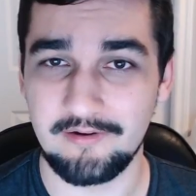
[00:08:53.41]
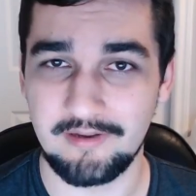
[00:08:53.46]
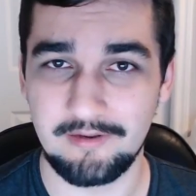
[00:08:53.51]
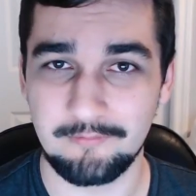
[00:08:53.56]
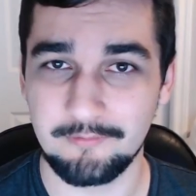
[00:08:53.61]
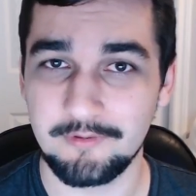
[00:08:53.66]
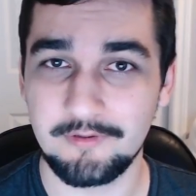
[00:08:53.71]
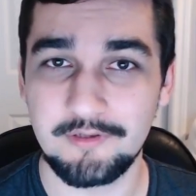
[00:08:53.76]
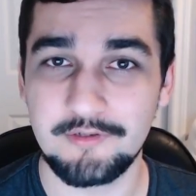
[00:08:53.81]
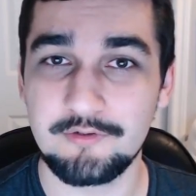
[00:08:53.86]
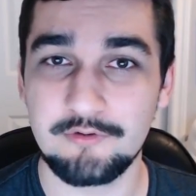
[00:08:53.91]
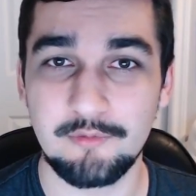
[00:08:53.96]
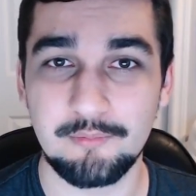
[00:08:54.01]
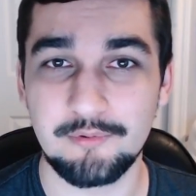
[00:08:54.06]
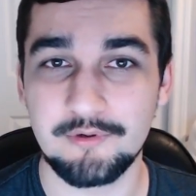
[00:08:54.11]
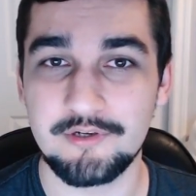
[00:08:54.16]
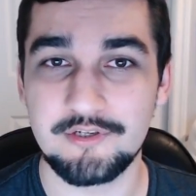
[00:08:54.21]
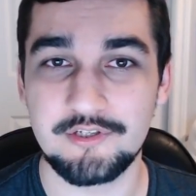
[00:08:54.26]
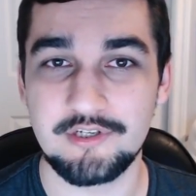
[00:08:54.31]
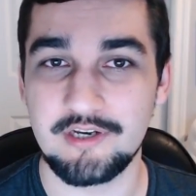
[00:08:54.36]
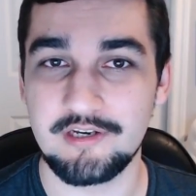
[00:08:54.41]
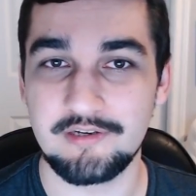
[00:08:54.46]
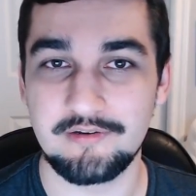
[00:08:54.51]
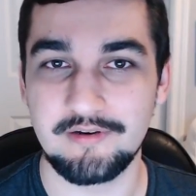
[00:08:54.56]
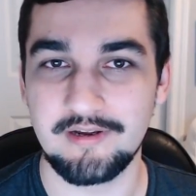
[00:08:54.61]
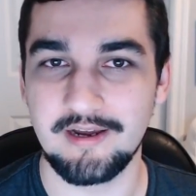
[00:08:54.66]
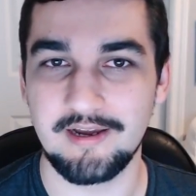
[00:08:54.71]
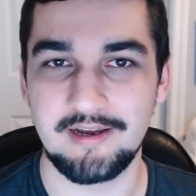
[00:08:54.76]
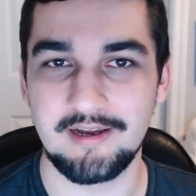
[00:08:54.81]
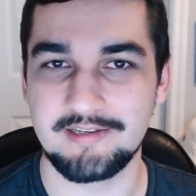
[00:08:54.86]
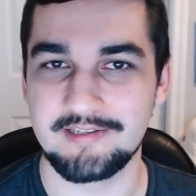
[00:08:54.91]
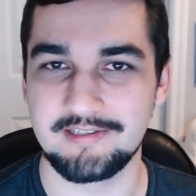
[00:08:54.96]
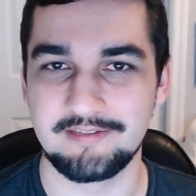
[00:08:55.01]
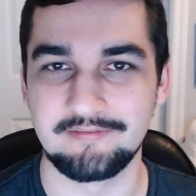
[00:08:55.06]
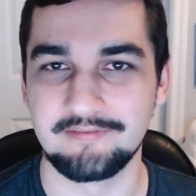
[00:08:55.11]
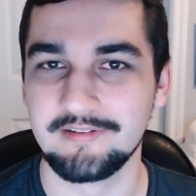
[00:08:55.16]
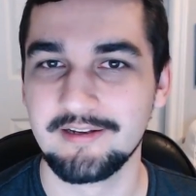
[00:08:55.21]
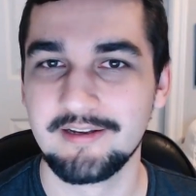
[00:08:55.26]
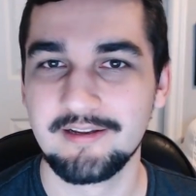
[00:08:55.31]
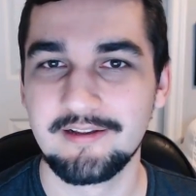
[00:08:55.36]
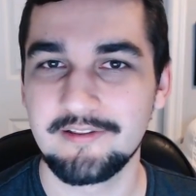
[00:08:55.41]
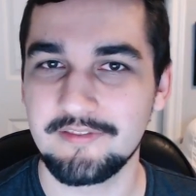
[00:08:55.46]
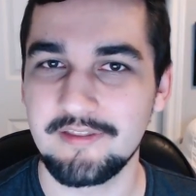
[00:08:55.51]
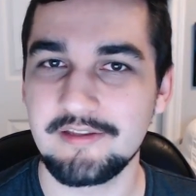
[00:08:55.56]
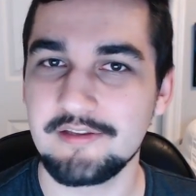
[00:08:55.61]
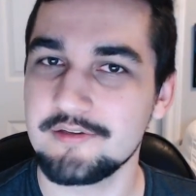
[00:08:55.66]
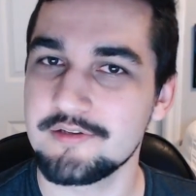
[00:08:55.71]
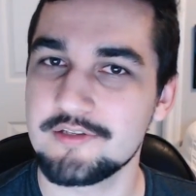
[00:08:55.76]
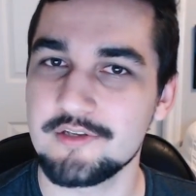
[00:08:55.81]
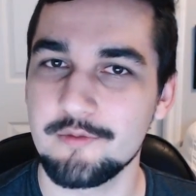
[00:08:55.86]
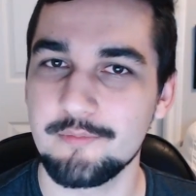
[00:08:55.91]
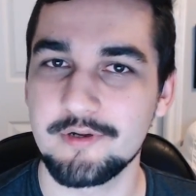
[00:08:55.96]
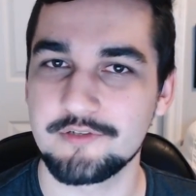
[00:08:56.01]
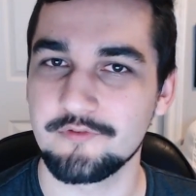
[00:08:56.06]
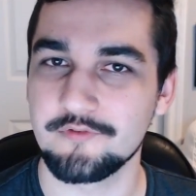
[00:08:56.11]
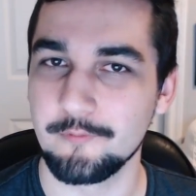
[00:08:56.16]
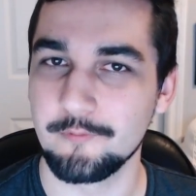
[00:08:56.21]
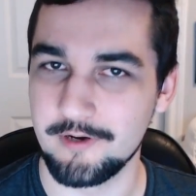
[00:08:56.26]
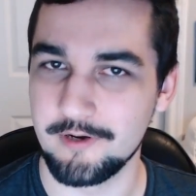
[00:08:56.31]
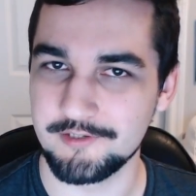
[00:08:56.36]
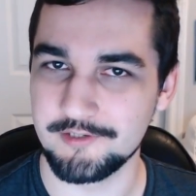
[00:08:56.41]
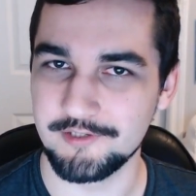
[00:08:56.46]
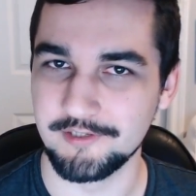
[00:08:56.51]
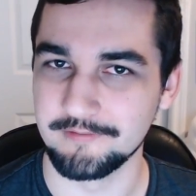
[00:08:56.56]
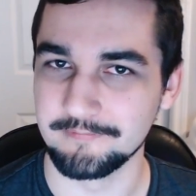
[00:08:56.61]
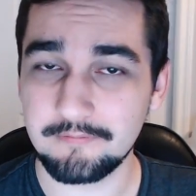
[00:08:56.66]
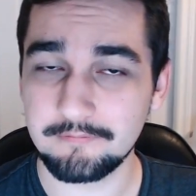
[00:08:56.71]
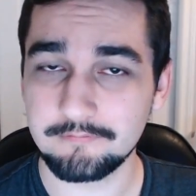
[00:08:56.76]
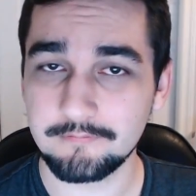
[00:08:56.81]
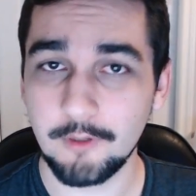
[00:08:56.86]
I really do appreciate you guys and thank you so much for watching.